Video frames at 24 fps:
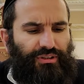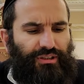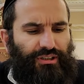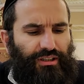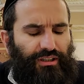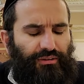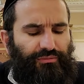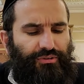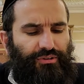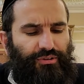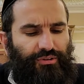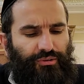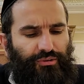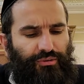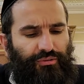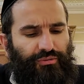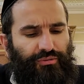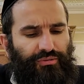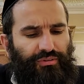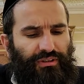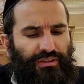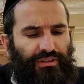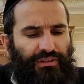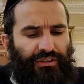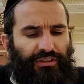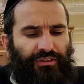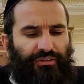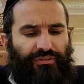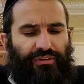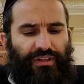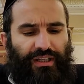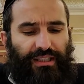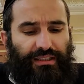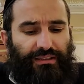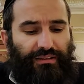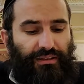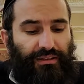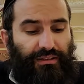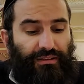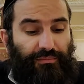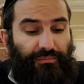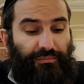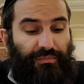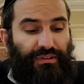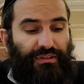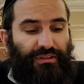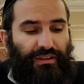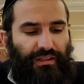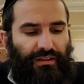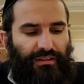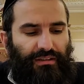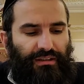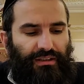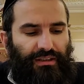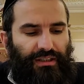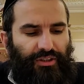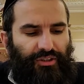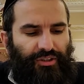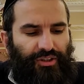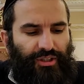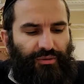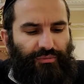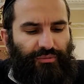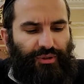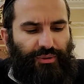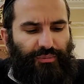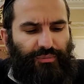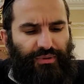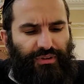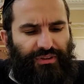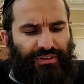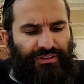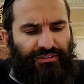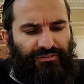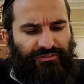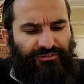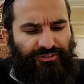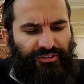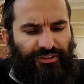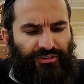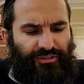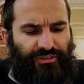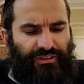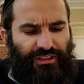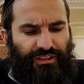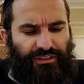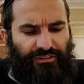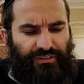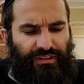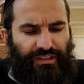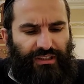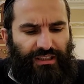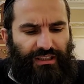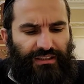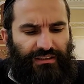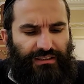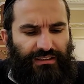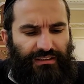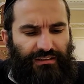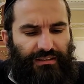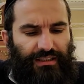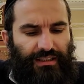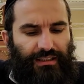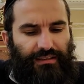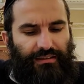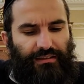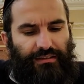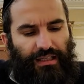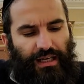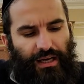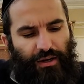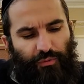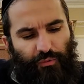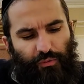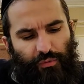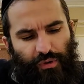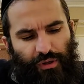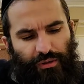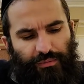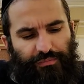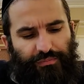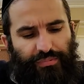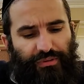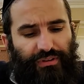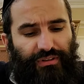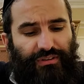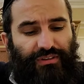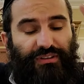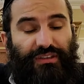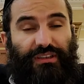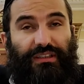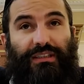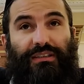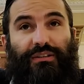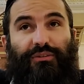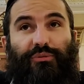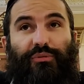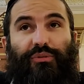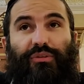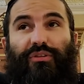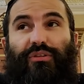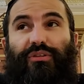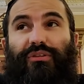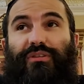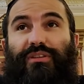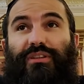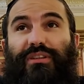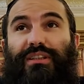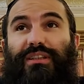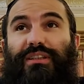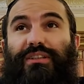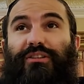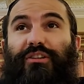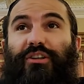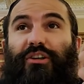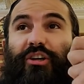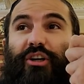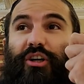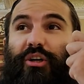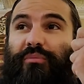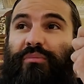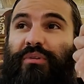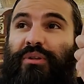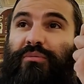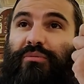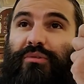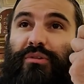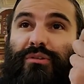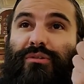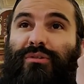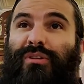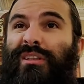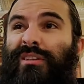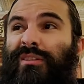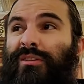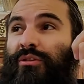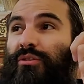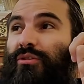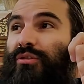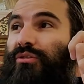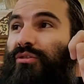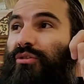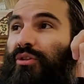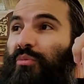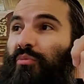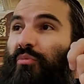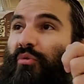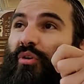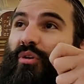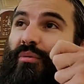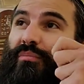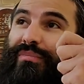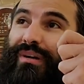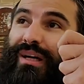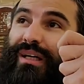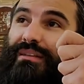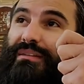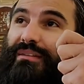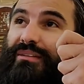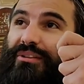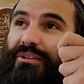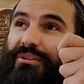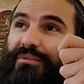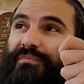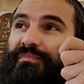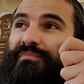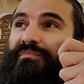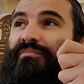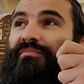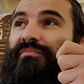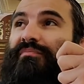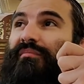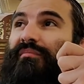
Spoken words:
when it comes to, right, bitachon in Hashem. When a person feels and realizes that not one person in the world could either harm him or do anything good to him or bad to him